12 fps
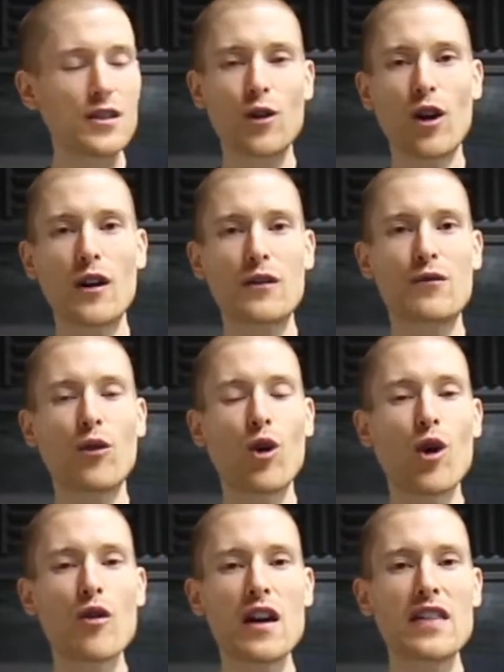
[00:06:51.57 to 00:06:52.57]
you've got a
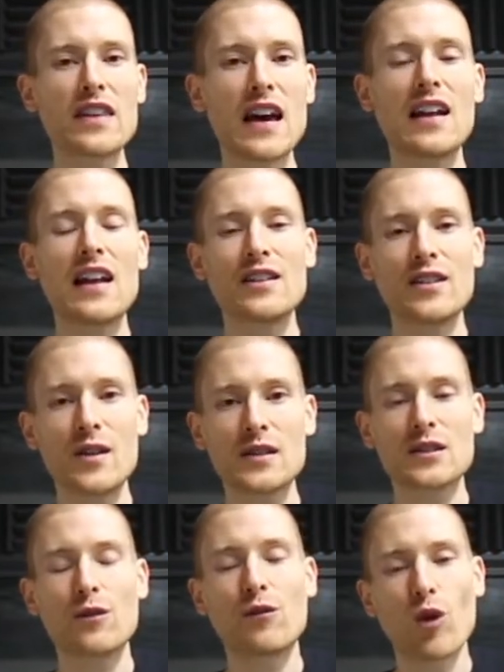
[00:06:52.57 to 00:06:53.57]
4 in there letting you know
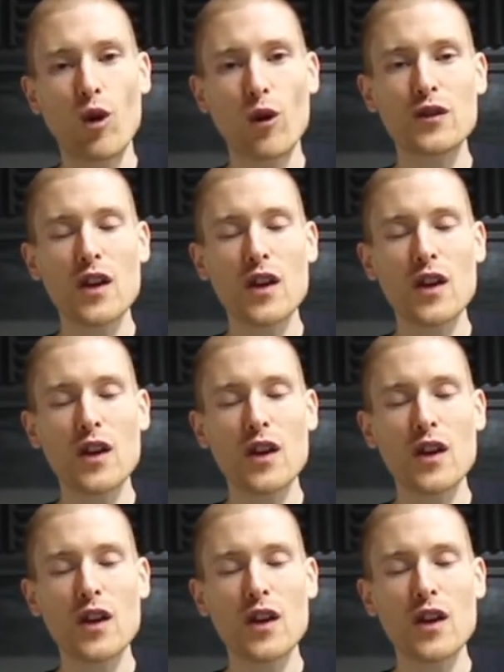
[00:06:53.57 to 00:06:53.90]
it's the 4th